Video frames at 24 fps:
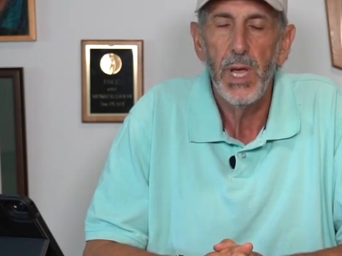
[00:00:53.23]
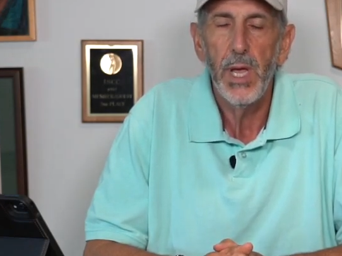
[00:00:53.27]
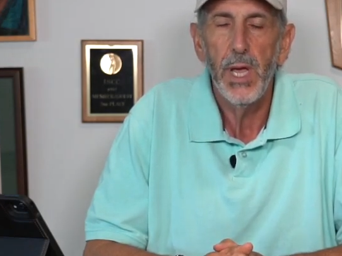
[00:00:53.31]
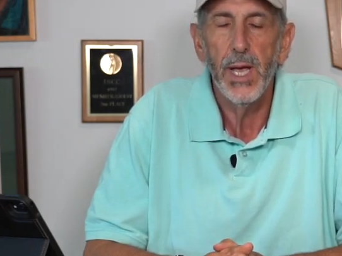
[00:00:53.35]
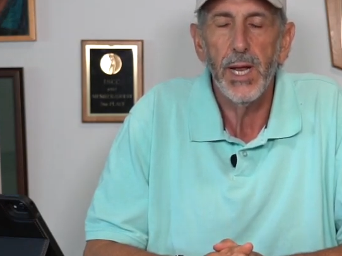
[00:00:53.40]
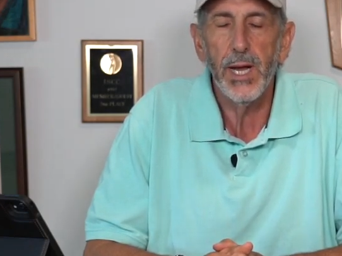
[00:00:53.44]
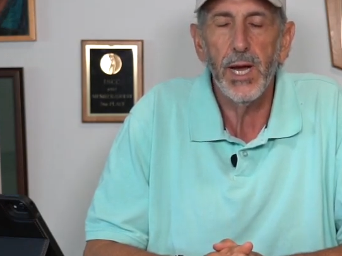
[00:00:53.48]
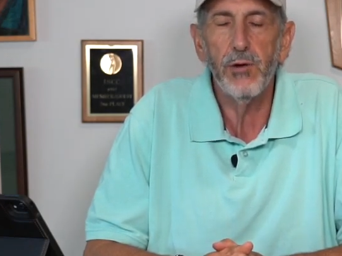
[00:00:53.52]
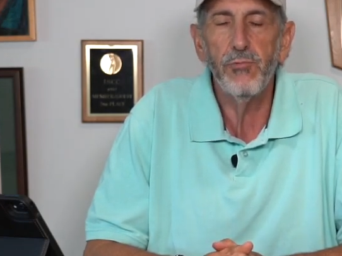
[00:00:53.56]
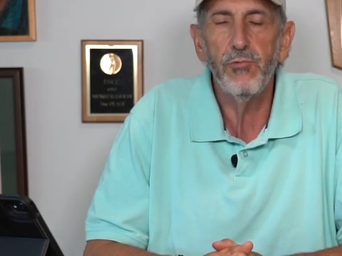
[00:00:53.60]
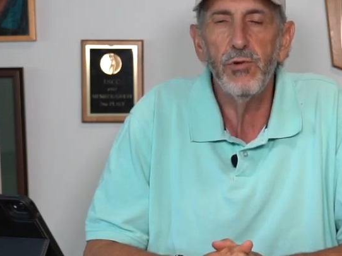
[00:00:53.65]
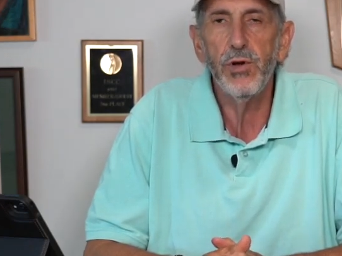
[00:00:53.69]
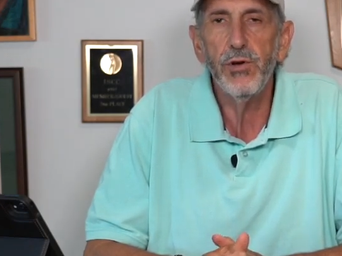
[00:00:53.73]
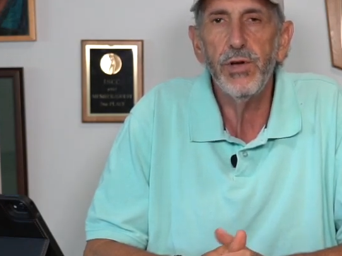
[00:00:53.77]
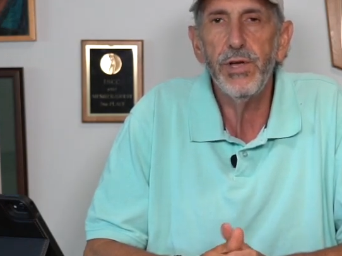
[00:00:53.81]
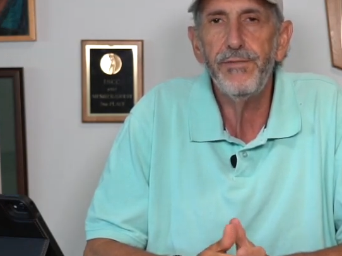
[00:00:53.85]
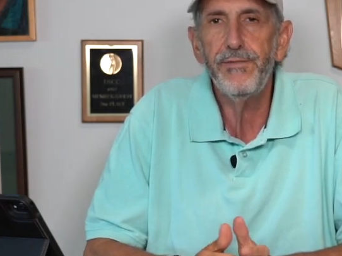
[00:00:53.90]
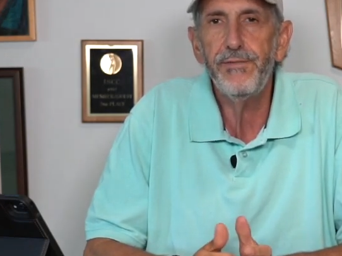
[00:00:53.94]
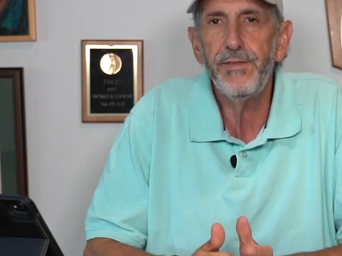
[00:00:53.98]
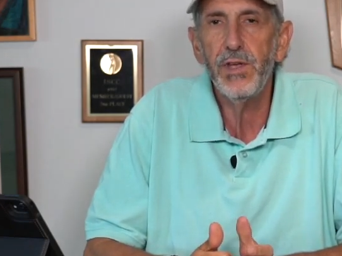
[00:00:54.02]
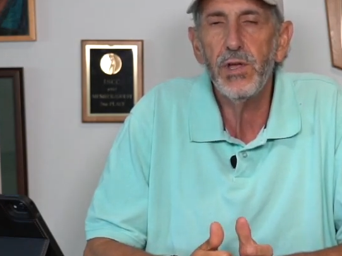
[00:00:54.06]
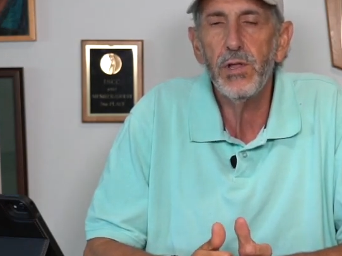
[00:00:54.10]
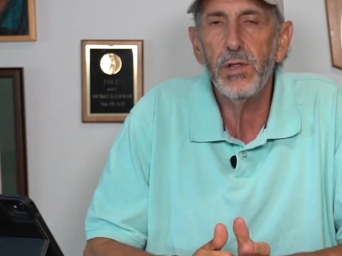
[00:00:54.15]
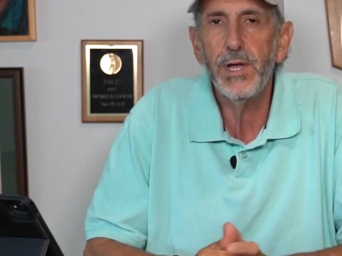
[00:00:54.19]
And I really
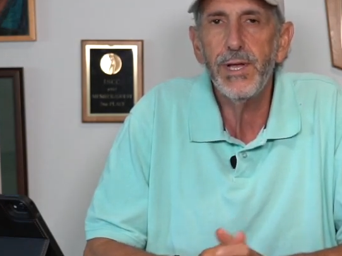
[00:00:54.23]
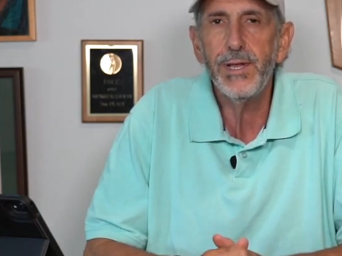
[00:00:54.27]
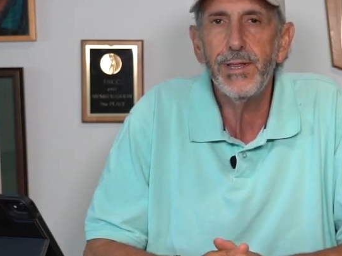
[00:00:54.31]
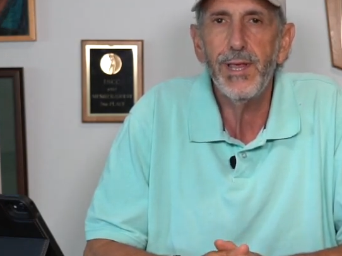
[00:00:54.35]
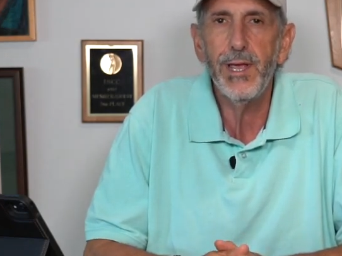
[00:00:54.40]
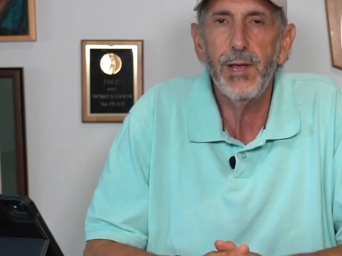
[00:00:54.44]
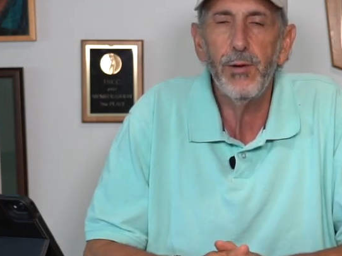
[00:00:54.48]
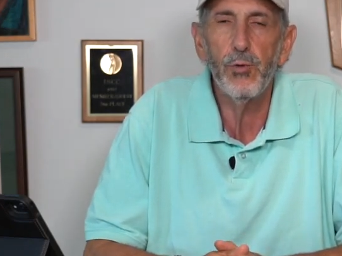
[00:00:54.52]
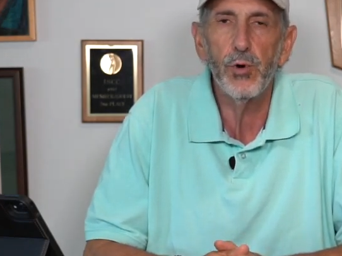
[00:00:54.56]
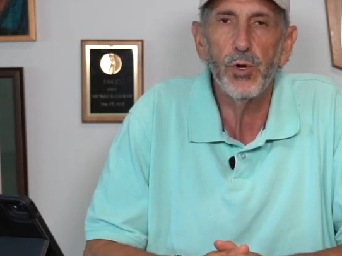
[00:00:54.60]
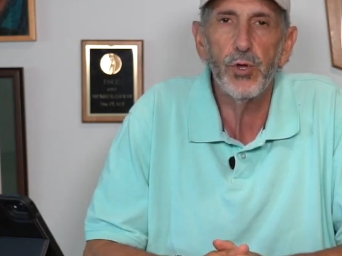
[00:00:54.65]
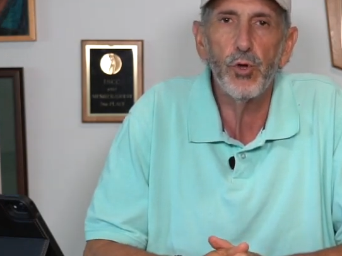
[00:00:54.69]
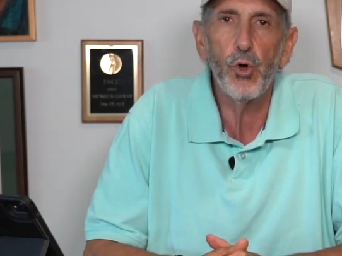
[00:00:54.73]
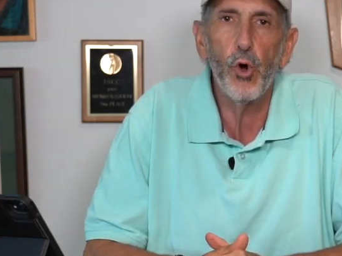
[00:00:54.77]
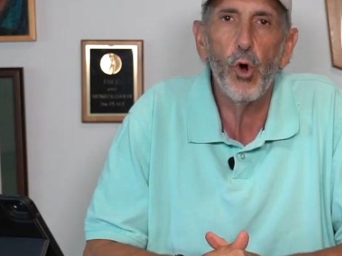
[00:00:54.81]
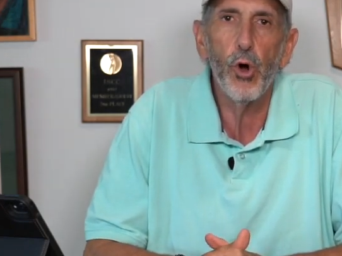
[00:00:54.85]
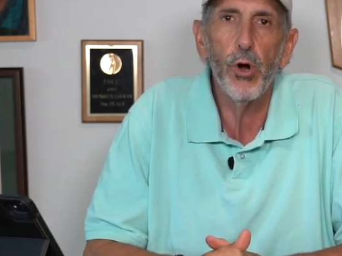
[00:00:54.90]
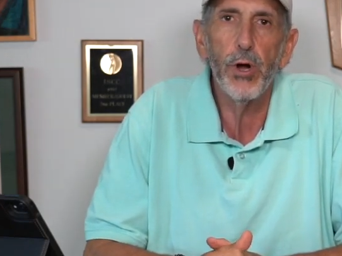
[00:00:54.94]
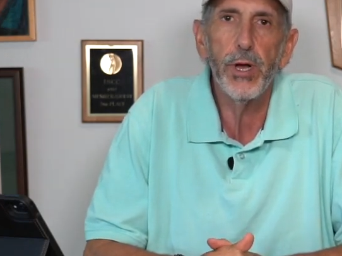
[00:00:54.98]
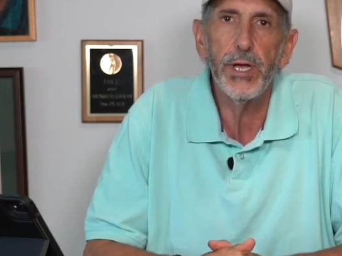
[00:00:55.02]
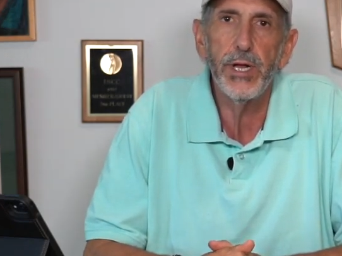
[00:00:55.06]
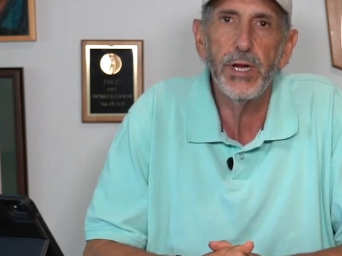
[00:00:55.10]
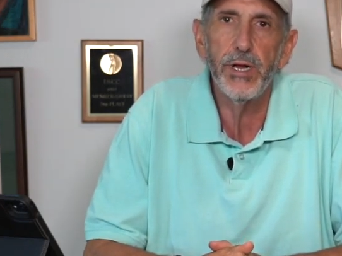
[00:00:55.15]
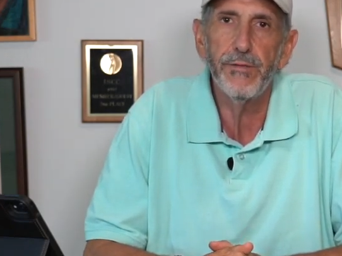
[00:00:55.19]
feel like they were
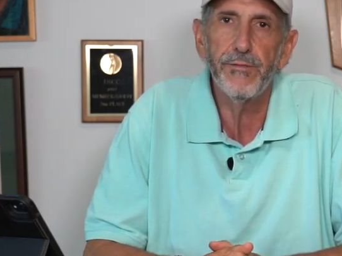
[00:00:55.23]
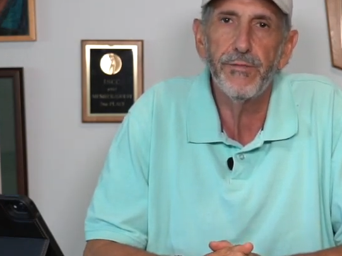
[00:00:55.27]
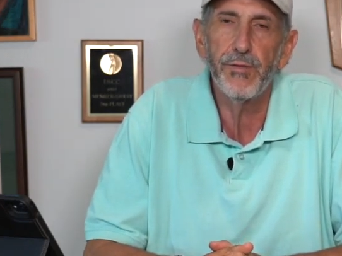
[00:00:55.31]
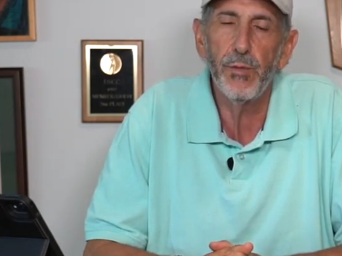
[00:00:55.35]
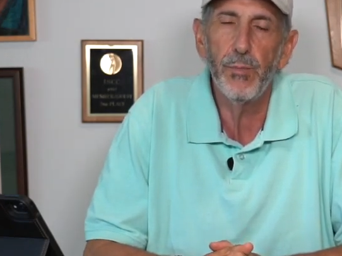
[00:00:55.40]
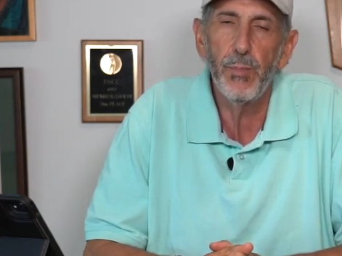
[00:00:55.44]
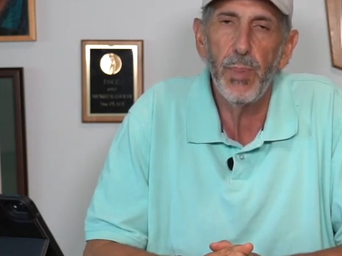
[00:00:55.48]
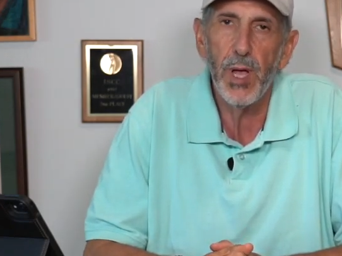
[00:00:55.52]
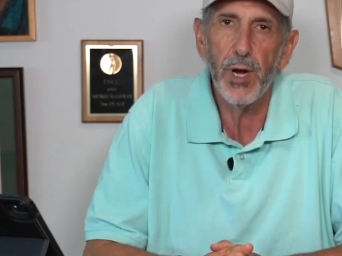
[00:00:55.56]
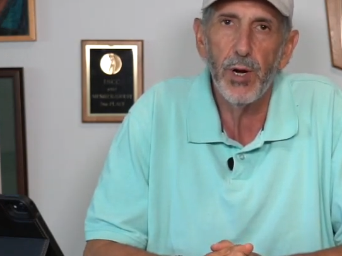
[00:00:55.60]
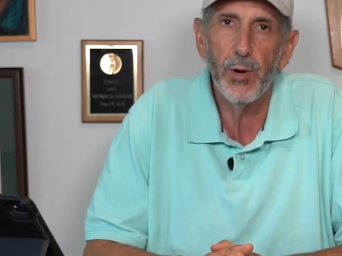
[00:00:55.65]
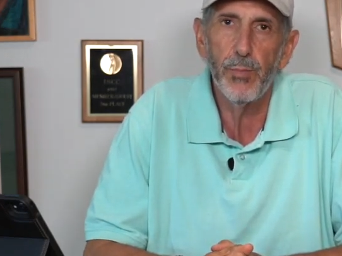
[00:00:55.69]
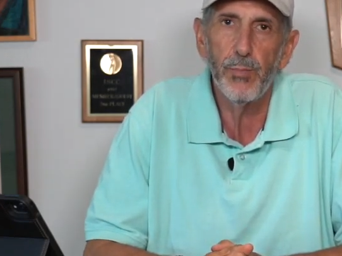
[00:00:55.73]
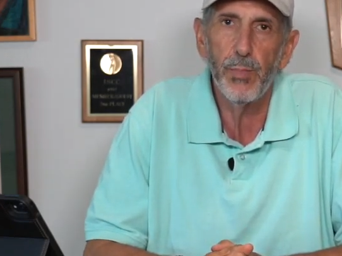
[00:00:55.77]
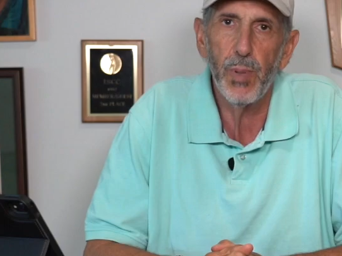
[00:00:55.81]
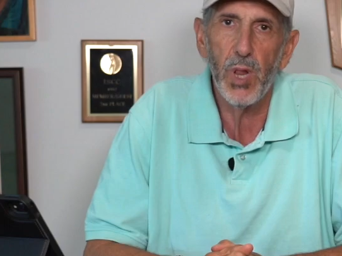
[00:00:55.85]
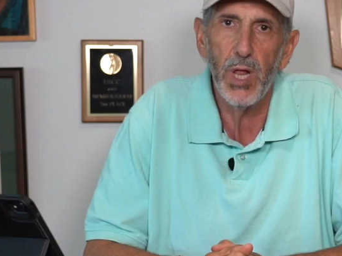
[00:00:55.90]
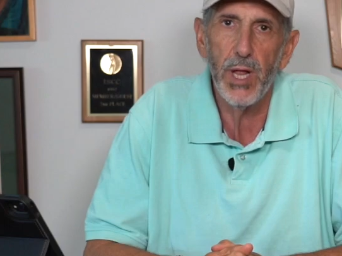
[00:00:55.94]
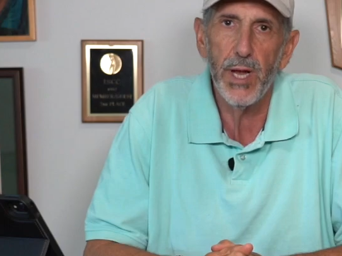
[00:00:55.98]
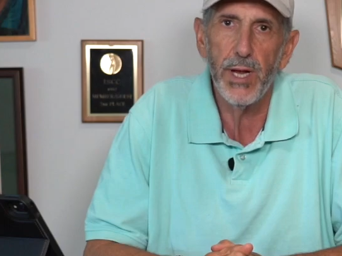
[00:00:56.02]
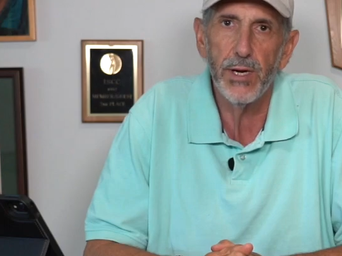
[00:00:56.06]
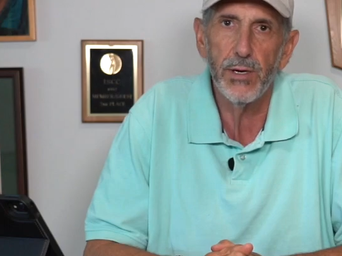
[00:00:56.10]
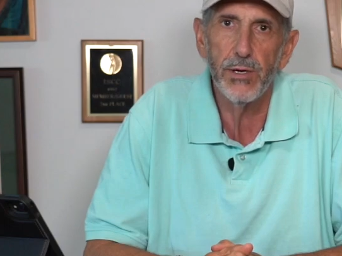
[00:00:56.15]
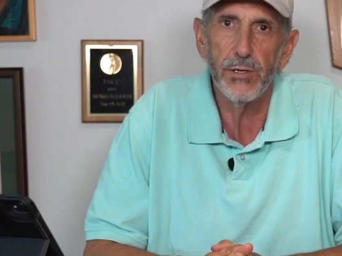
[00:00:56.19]
targeted for better
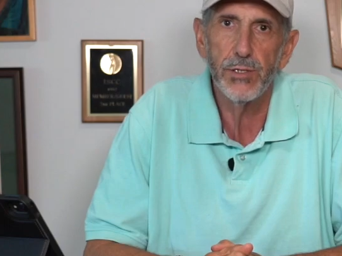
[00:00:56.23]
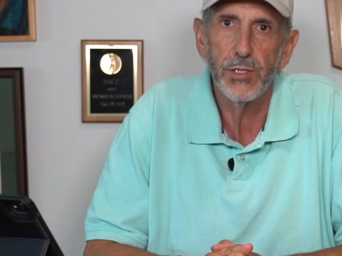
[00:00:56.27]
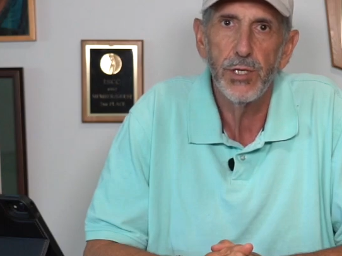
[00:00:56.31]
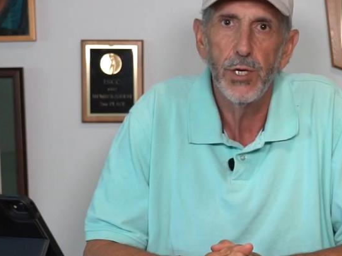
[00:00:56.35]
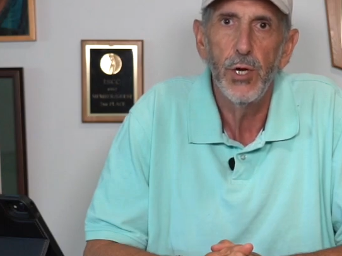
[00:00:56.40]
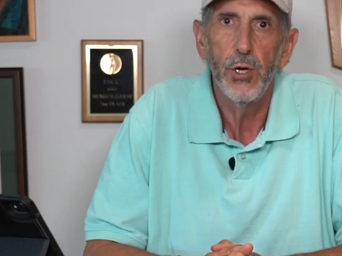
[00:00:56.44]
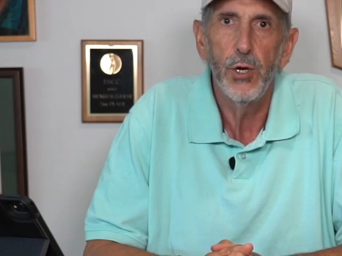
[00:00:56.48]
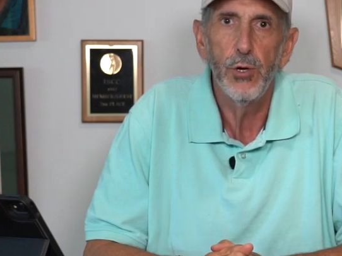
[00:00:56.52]
players